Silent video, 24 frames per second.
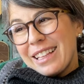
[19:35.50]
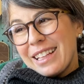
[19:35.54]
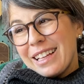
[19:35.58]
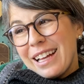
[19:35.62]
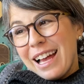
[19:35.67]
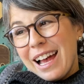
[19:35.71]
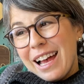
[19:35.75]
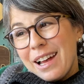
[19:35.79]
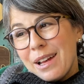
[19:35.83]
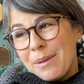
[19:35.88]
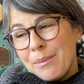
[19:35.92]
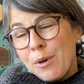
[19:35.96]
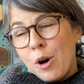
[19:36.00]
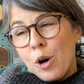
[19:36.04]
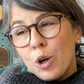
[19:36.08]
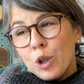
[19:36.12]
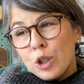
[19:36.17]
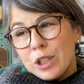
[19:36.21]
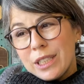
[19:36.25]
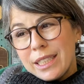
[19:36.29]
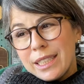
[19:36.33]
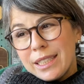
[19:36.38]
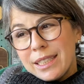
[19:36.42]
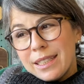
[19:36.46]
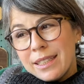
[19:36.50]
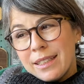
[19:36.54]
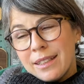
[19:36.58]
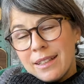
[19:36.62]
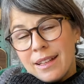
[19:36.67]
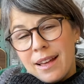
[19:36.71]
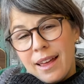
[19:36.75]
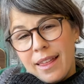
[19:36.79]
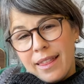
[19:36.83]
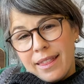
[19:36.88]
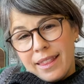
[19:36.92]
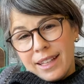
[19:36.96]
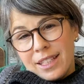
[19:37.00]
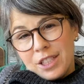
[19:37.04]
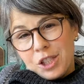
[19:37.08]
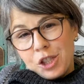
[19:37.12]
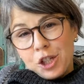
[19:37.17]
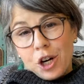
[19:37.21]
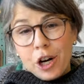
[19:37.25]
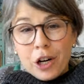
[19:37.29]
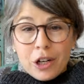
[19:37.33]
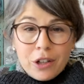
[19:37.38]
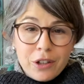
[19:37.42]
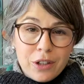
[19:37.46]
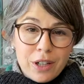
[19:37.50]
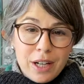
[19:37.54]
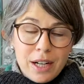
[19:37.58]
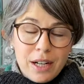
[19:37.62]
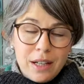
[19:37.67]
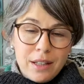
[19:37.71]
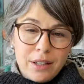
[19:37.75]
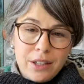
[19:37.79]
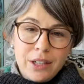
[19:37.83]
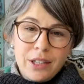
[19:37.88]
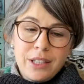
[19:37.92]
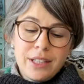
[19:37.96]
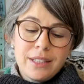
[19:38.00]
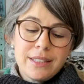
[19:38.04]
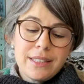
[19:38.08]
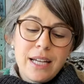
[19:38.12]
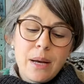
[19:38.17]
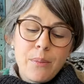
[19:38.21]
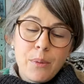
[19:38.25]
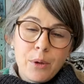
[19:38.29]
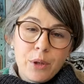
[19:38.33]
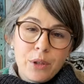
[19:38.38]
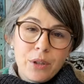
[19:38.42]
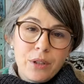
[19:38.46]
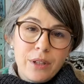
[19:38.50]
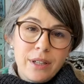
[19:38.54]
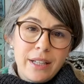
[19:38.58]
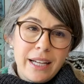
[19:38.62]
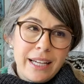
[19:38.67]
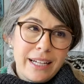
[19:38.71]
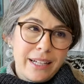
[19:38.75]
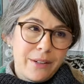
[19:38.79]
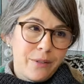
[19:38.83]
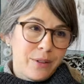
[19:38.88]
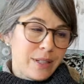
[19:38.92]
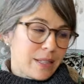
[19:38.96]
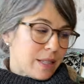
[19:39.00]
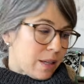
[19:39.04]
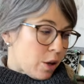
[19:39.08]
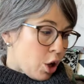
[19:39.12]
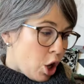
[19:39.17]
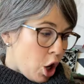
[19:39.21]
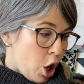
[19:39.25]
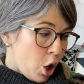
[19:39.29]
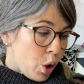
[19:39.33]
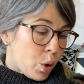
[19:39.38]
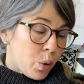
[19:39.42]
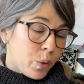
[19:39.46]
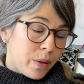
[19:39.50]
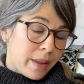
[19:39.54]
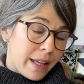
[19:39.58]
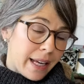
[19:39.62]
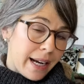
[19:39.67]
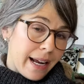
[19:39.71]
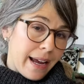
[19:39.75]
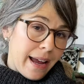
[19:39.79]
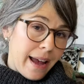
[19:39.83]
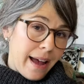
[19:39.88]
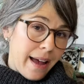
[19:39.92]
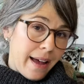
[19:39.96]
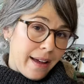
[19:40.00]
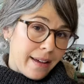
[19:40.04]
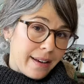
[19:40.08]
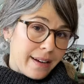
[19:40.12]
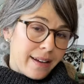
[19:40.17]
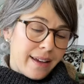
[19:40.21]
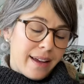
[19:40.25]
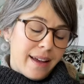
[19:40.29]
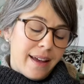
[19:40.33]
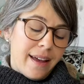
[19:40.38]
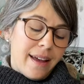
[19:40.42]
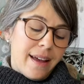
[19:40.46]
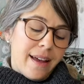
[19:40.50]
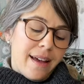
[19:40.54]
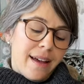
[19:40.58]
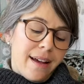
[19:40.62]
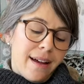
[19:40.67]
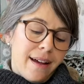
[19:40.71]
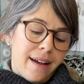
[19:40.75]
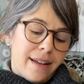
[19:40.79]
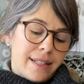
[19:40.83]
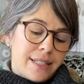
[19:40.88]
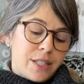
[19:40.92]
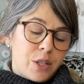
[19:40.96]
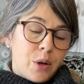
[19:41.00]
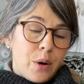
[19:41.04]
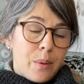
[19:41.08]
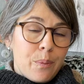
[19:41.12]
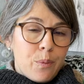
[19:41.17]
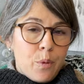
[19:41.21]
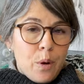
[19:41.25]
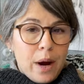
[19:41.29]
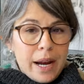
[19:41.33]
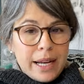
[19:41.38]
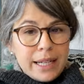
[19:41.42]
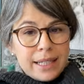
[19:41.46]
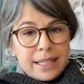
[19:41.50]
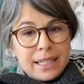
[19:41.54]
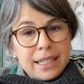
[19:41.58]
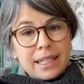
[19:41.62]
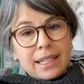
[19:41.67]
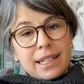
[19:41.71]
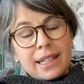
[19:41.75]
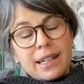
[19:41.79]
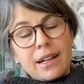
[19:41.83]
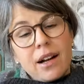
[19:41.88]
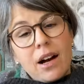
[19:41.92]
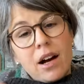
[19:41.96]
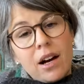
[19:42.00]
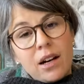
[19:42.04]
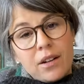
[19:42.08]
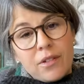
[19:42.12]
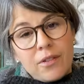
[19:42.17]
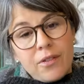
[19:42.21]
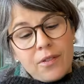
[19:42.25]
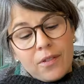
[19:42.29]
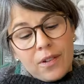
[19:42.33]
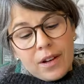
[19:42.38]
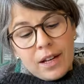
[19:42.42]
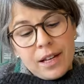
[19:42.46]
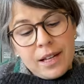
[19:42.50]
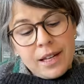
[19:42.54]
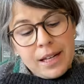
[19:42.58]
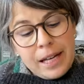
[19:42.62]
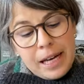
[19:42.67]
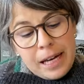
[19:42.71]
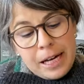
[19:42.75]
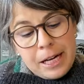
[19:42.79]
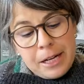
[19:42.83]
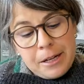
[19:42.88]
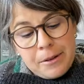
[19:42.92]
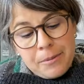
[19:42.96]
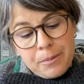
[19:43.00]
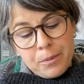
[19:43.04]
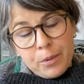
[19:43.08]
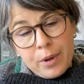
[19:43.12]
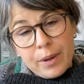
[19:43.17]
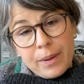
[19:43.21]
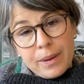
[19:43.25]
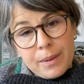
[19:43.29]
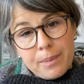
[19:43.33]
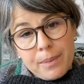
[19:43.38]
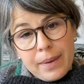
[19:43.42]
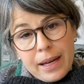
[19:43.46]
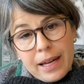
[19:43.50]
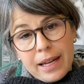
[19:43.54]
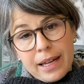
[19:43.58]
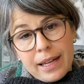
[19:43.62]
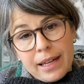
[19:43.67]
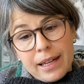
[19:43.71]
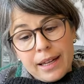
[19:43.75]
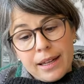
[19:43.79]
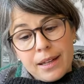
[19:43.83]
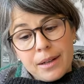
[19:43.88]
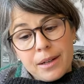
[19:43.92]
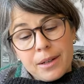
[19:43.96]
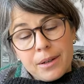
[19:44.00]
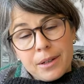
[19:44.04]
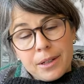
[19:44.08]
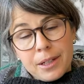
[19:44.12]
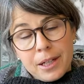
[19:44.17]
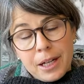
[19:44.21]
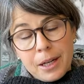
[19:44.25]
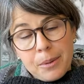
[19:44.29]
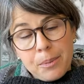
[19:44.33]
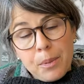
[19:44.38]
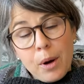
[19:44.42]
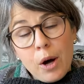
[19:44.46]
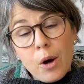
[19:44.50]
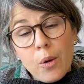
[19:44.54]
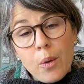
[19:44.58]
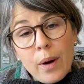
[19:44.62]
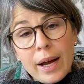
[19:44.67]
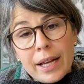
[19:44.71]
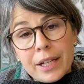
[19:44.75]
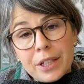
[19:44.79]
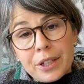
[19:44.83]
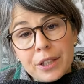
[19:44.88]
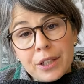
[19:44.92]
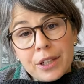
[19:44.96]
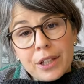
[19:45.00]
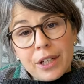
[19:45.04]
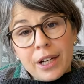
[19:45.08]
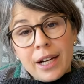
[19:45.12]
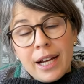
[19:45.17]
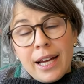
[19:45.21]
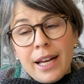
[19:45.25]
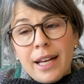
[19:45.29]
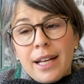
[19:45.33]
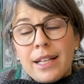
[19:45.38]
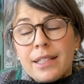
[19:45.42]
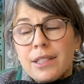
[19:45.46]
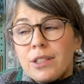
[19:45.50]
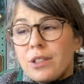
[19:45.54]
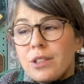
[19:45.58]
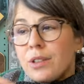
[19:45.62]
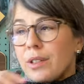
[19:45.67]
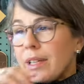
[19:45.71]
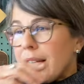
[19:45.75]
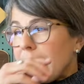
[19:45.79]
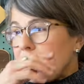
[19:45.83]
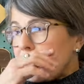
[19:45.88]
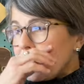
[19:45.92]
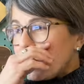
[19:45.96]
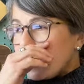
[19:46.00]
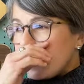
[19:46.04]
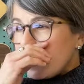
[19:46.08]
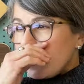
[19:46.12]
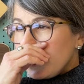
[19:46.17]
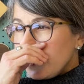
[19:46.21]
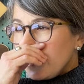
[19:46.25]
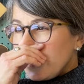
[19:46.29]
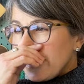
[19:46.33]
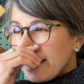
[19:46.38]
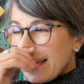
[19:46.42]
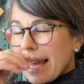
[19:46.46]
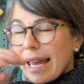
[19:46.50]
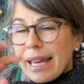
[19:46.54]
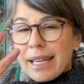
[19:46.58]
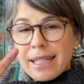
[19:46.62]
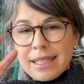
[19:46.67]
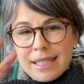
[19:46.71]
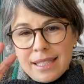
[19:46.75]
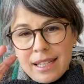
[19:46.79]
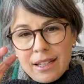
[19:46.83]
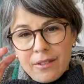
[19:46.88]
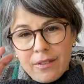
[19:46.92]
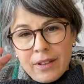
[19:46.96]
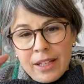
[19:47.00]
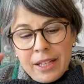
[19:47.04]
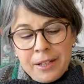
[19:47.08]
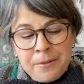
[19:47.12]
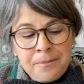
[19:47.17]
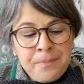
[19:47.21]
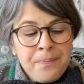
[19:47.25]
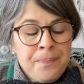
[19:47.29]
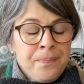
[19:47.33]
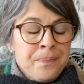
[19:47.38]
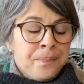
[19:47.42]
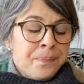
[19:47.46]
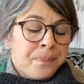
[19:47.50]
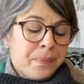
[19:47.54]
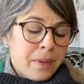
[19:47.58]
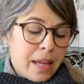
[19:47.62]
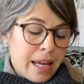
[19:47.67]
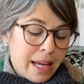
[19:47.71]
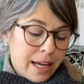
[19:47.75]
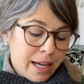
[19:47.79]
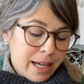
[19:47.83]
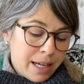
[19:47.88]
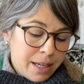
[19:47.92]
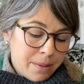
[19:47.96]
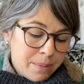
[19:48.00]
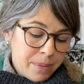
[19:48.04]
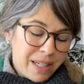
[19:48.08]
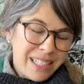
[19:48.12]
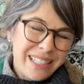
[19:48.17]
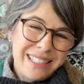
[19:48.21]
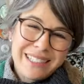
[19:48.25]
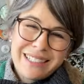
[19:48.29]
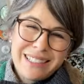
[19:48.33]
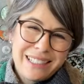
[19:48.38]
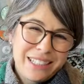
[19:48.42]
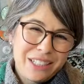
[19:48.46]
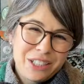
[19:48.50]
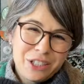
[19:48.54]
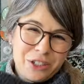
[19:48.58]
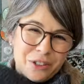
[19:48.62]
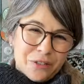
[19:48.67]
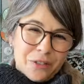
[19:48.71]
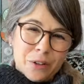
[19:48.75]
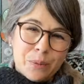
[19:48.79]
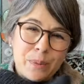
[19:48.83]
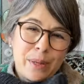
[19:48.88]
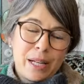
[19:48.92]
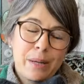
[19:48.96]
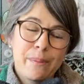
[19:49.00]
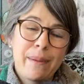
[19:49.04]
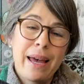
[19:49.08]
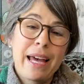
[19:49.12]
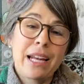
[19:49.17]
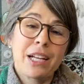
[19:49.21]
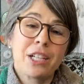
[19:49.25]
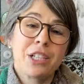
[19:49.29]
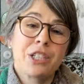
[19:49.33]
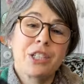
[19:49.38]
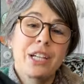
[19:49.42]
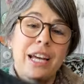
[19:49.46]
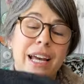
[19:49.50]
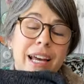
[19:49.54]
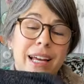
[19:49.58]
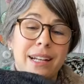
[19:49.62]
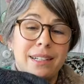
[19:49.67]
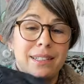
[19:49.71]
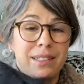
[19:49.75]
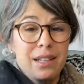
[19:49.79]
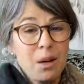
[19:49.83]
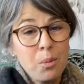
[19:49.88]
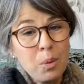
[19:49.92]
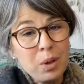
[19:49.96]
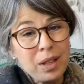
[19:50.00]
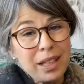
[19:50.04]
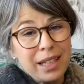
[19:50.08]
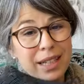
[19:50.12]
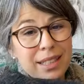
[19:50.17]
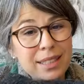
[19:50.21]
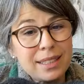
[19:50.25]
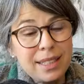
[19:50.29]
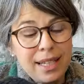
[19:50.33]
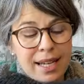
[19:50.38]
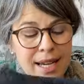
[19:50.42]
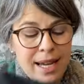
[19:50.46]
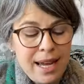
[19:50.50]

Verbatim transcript: I'm holding this charcoal color double and it was a cone that I had. And so I'm winding it off um, with my uh, ball winder to get little cakes of it because um, it's easier for me to manage and double it.